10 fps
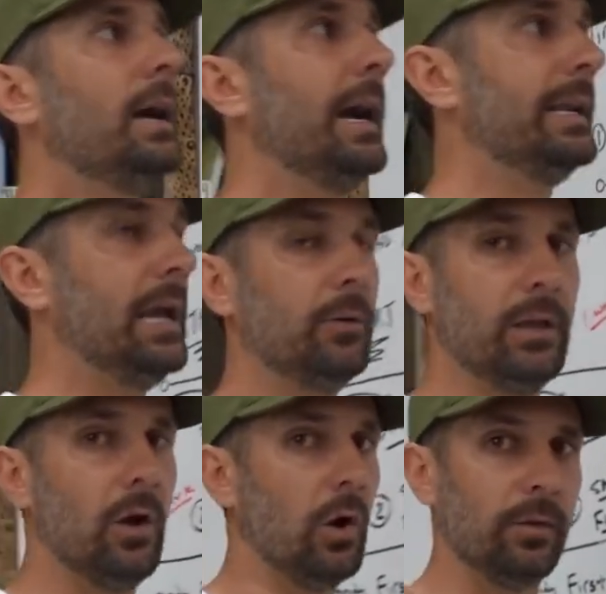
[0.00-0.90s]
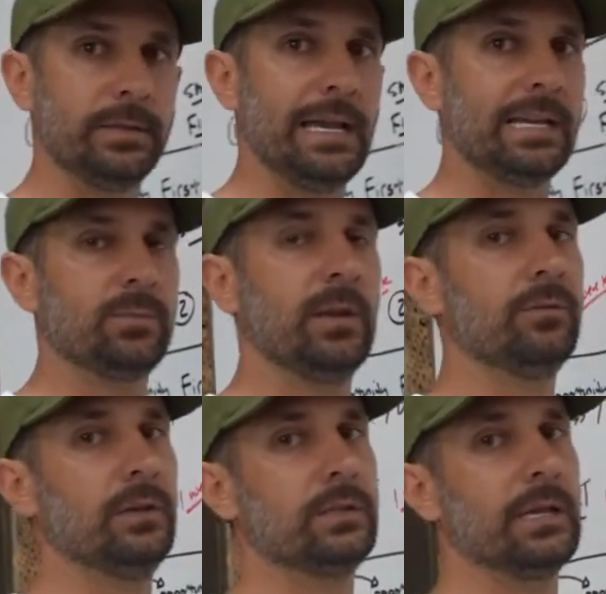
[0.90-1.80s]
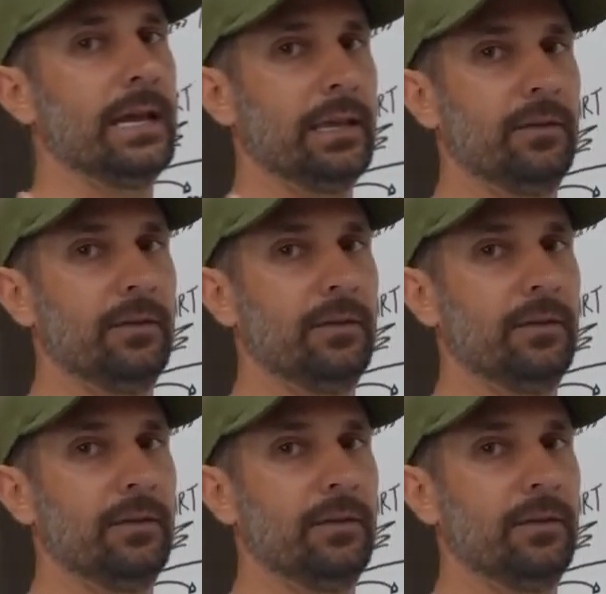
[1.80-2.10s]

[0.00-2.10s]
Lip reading: I now get all the tax benefits.